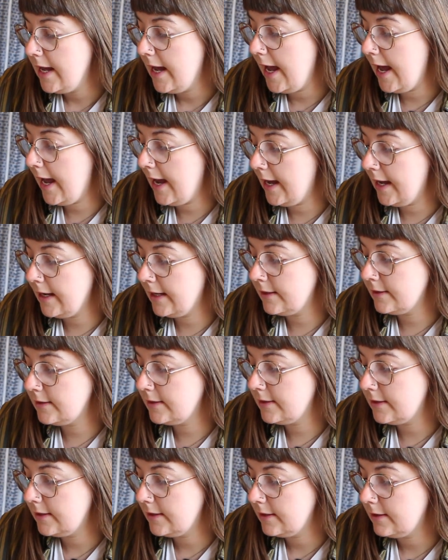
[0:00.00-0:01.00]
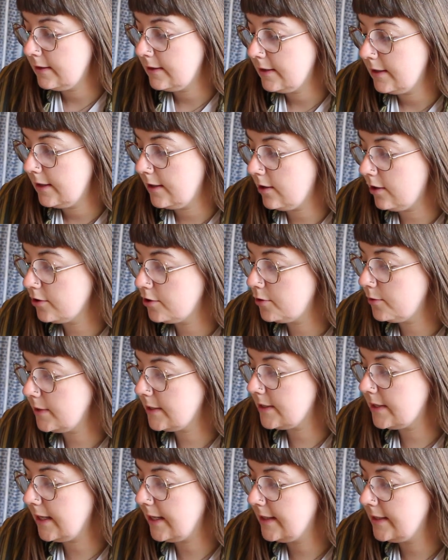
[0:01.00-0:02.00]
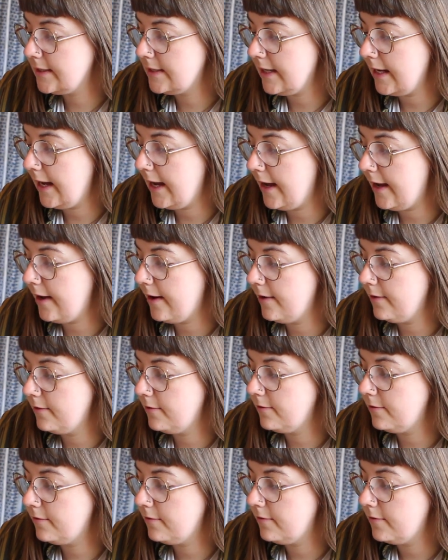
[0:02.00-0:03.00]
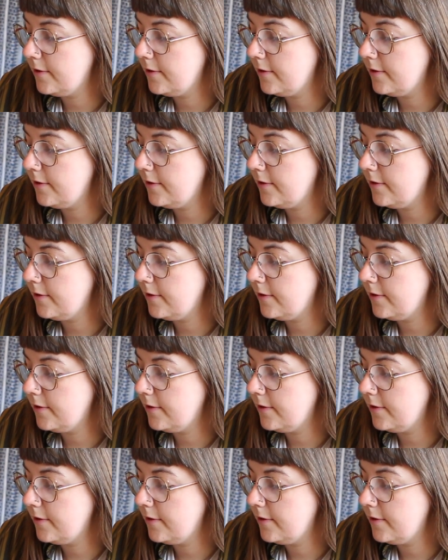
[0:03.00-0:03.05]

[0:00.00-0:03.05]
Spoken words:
And it also is nice to have